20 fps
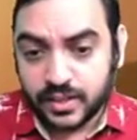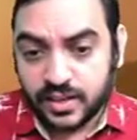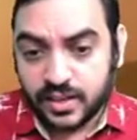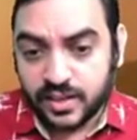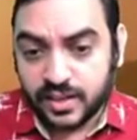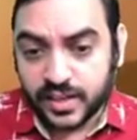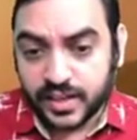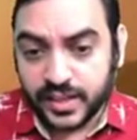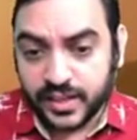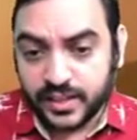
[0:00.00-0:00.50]

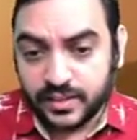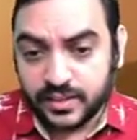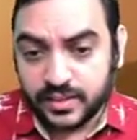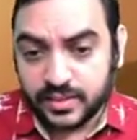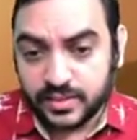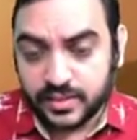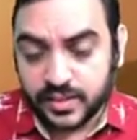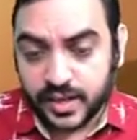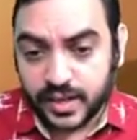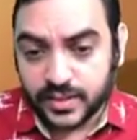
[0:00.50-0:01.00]
credit
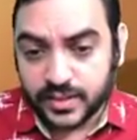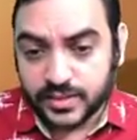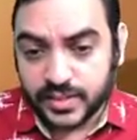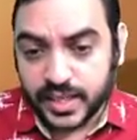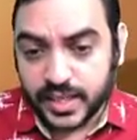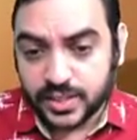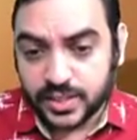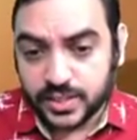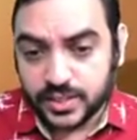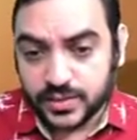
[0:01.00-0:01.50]

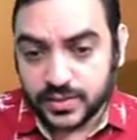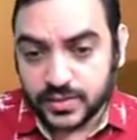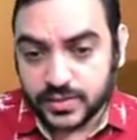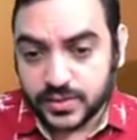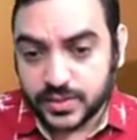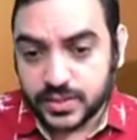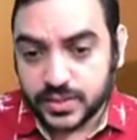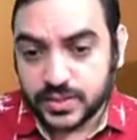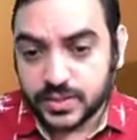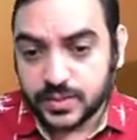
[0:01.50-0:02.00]

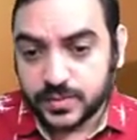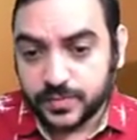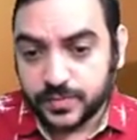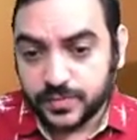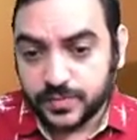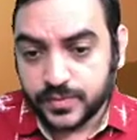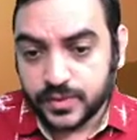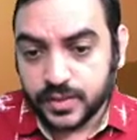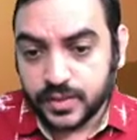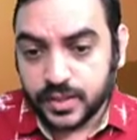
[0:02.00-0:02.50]
transactions,
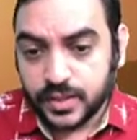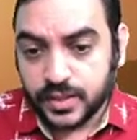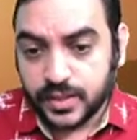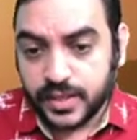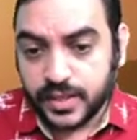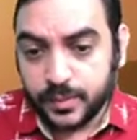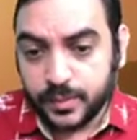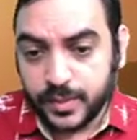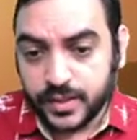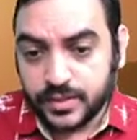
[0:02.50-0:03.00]

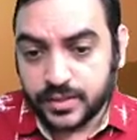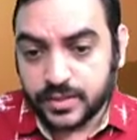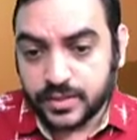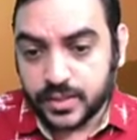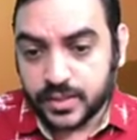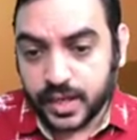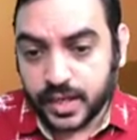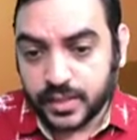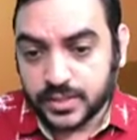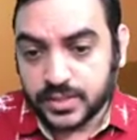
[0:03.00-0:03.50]
debit
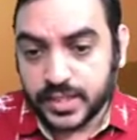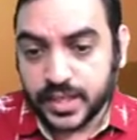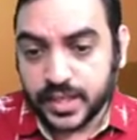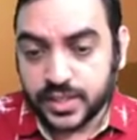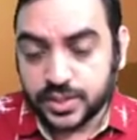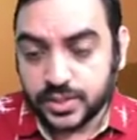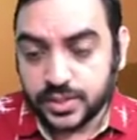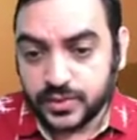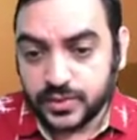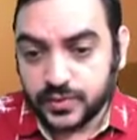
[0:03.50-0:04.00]

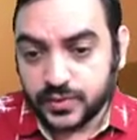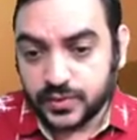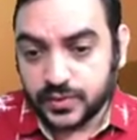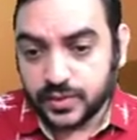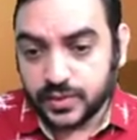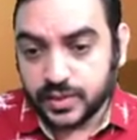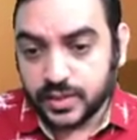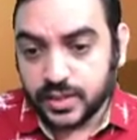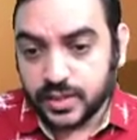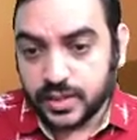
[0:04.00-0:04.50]

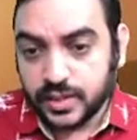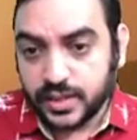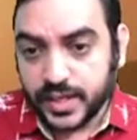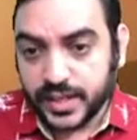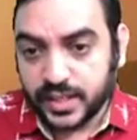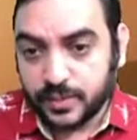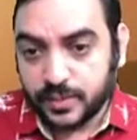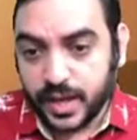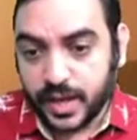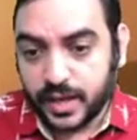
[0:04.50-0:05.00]
transactions,
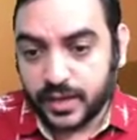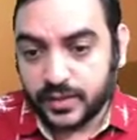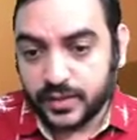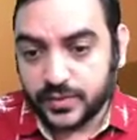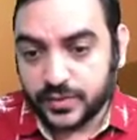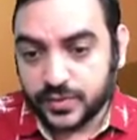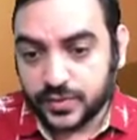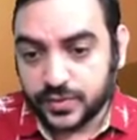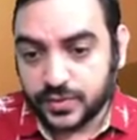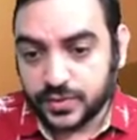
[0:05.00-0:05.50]
net
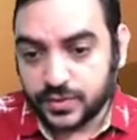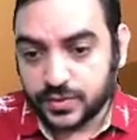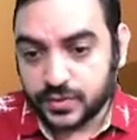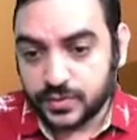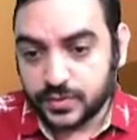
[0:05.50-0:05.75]
balance.